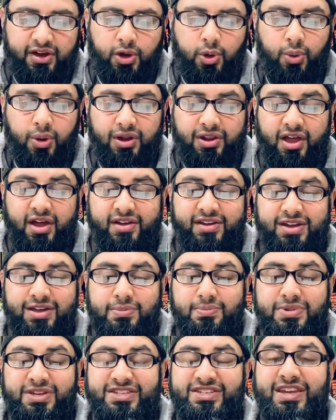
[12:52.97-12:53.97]
oh Allah,
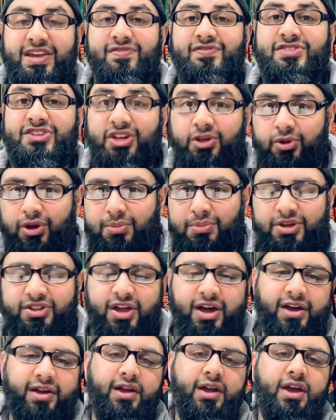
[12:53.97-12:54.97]
keep me safe till
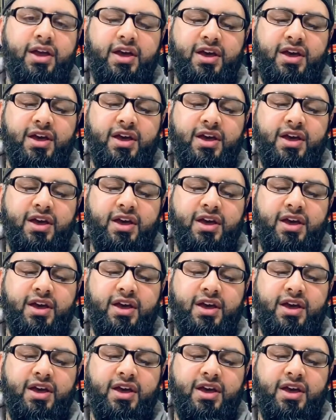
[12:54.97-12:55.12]
Ramadan.